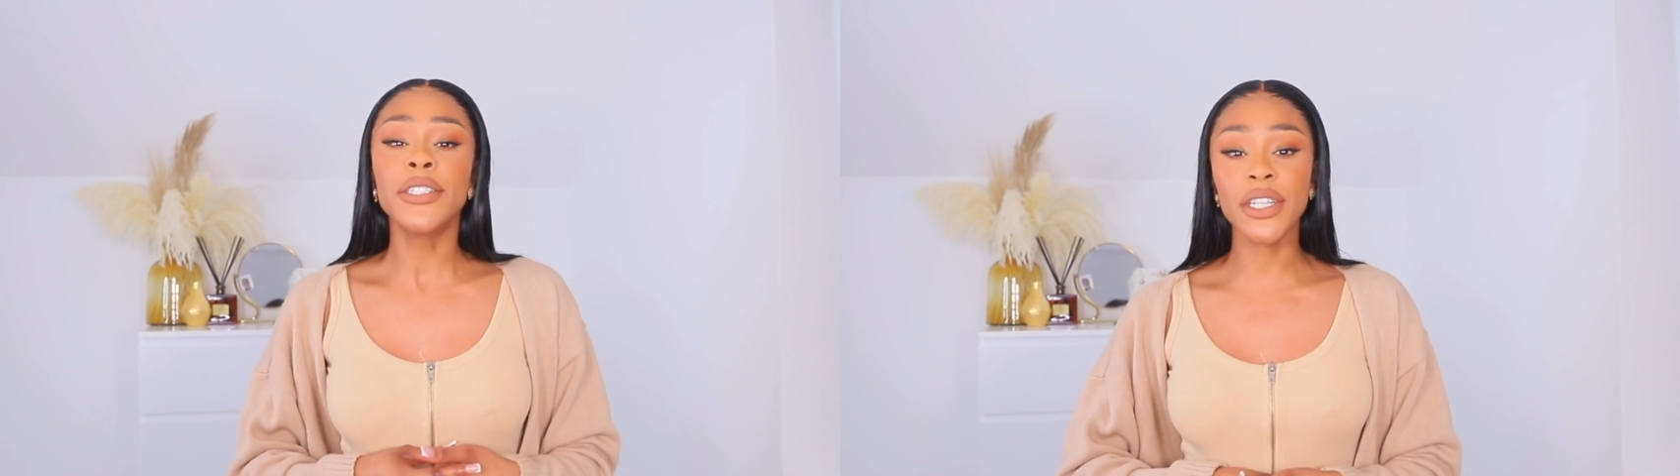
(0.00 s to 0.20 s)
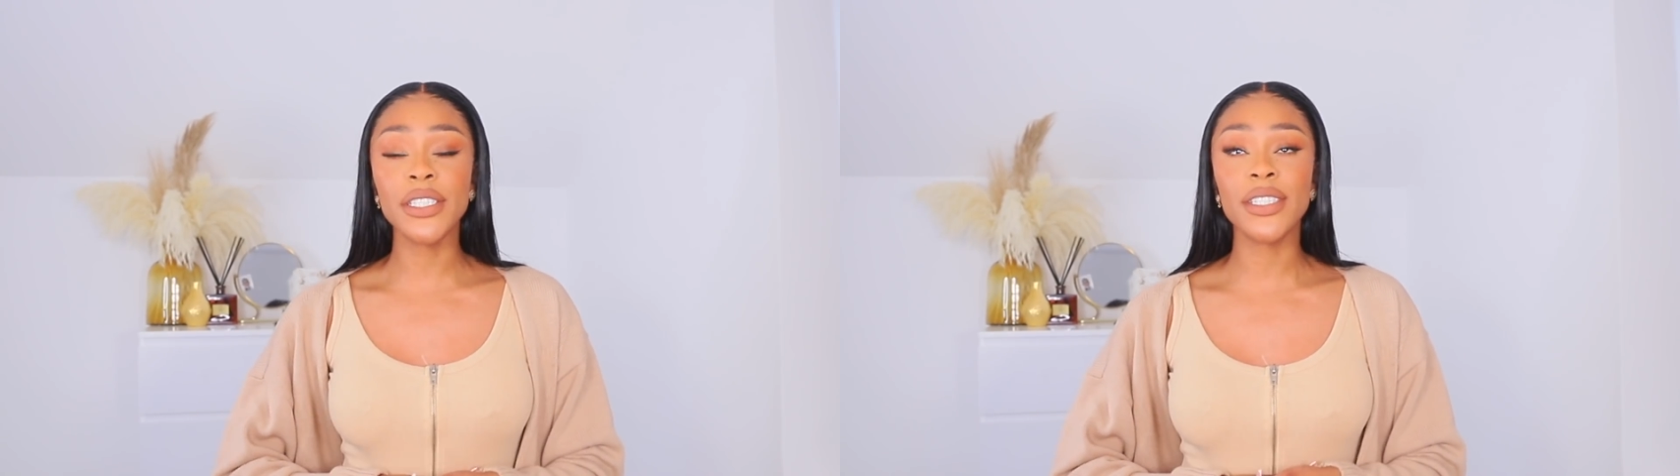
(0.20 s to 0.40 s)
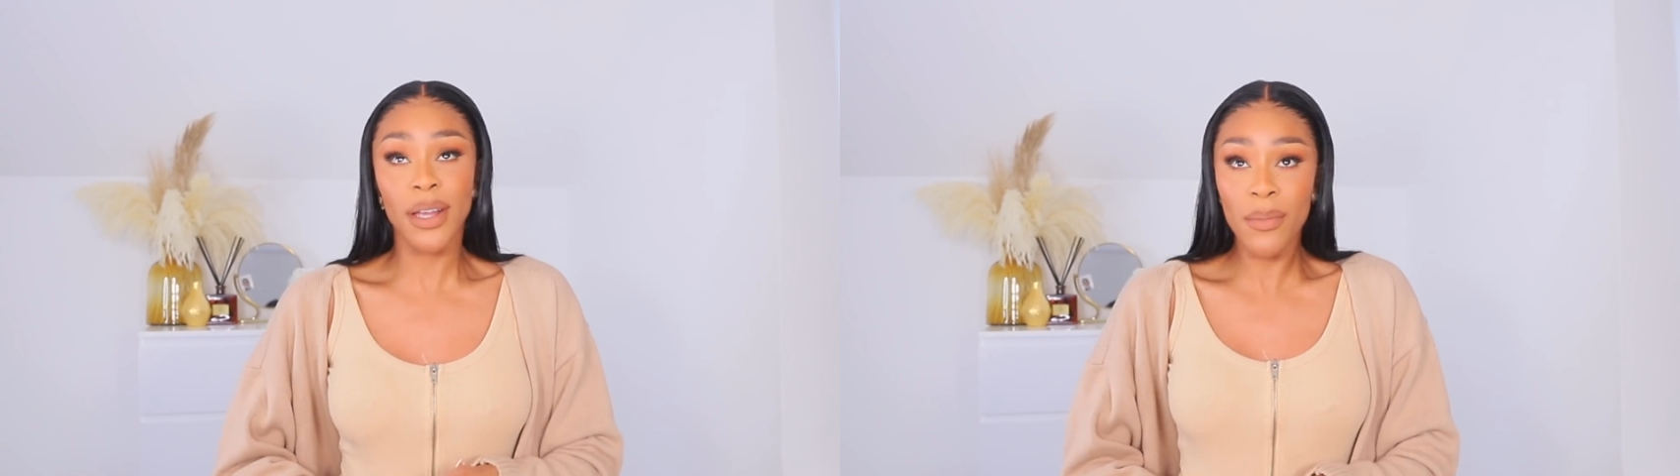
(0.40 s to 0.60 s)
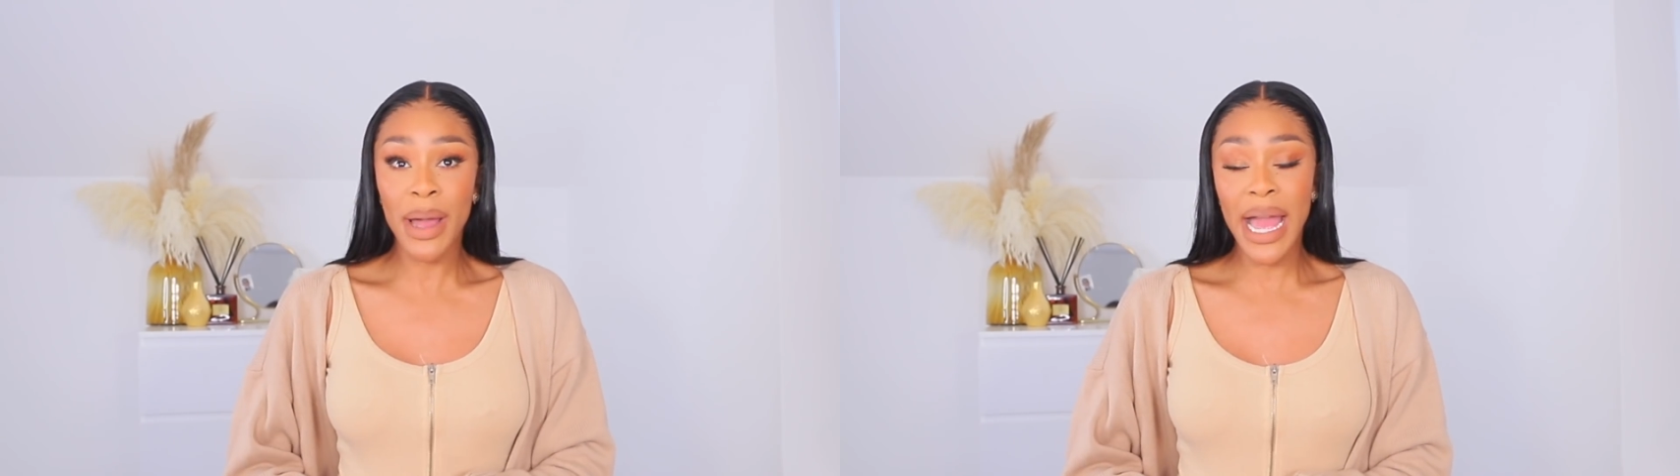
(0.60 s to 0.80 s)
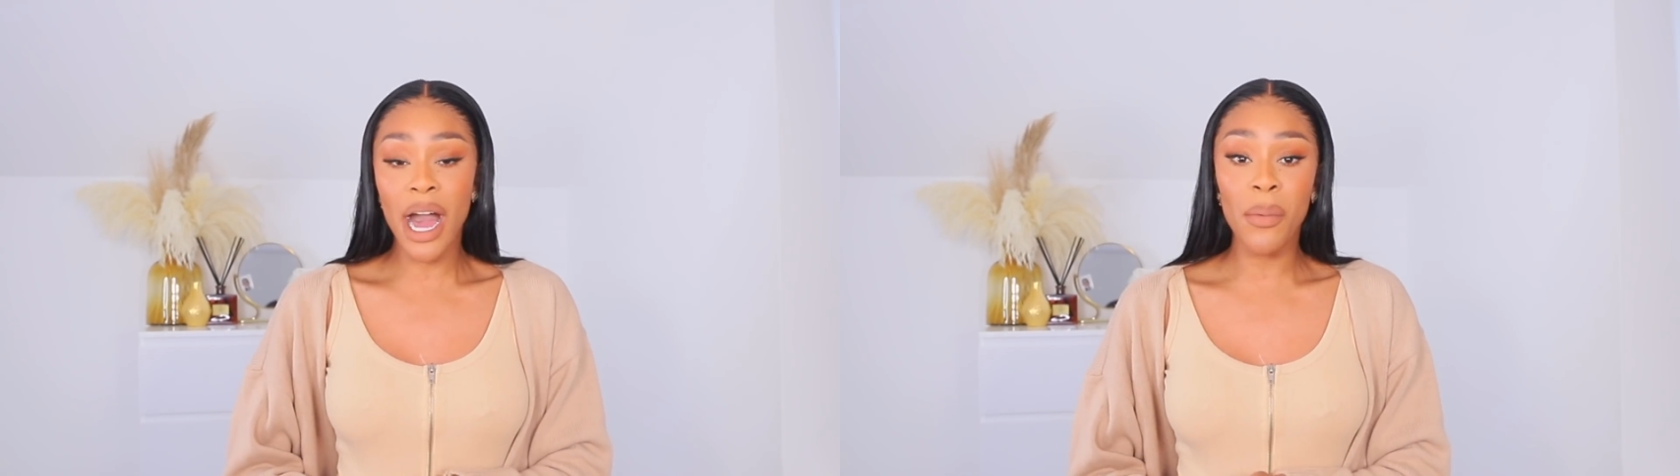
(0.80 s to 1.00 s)
just
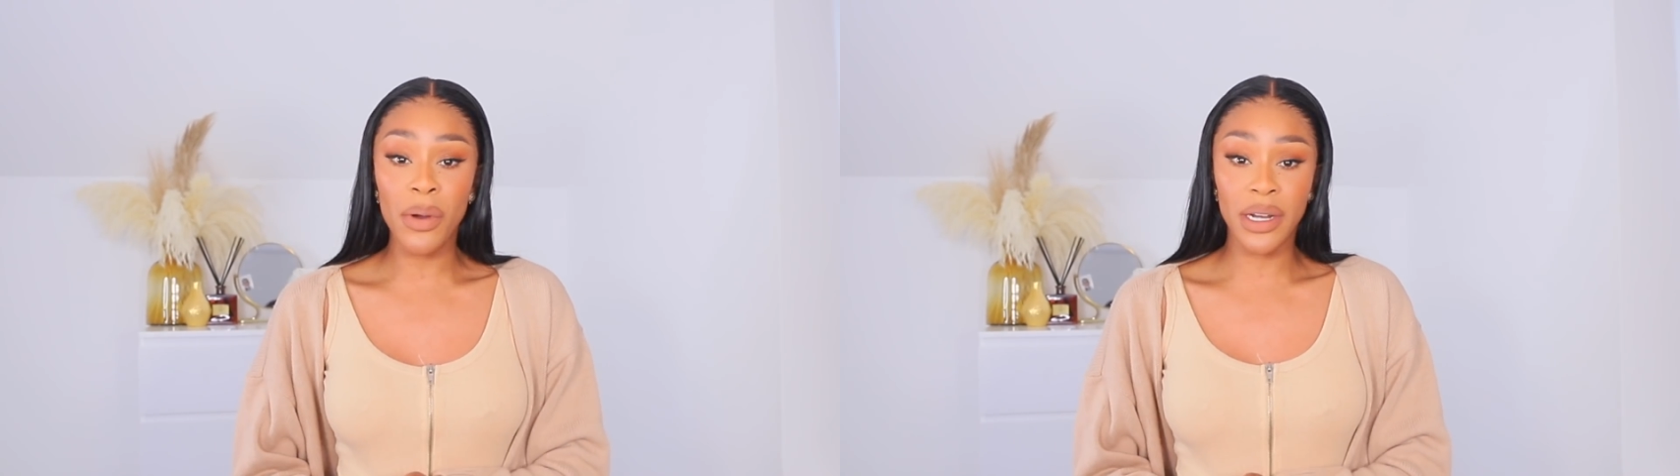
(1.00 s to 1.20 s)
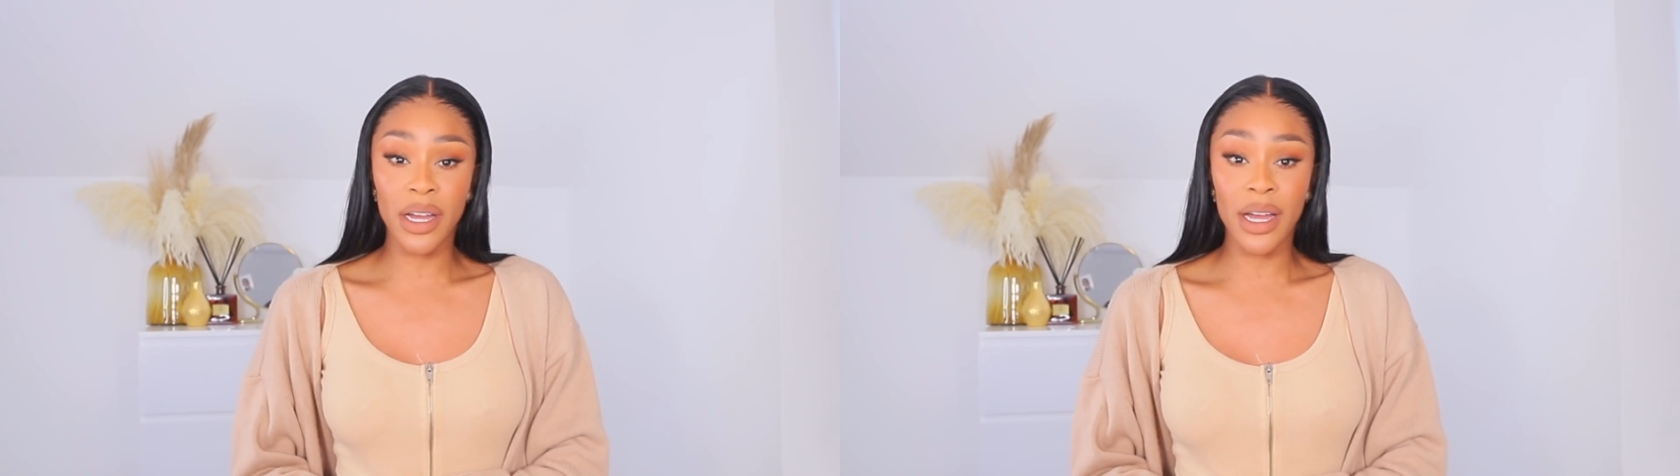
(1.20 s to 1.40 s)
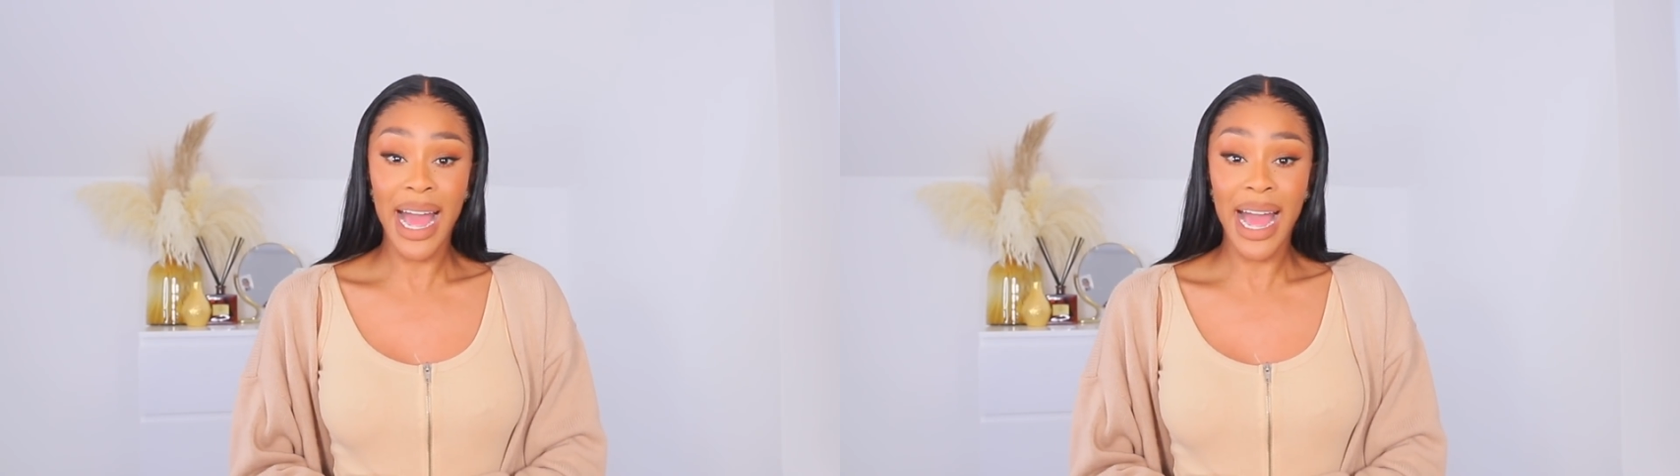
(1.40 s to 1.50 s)
somewhere I wanna